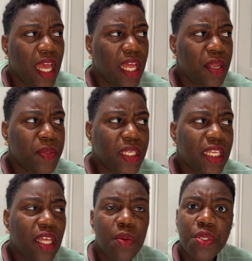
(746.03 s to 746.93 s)
and it was
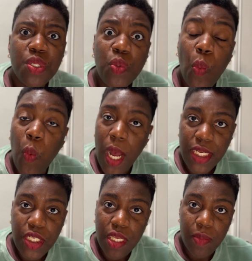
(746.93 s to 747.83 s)
like they were just
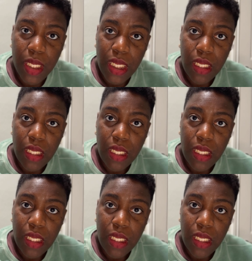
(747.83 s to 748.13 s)
watching me.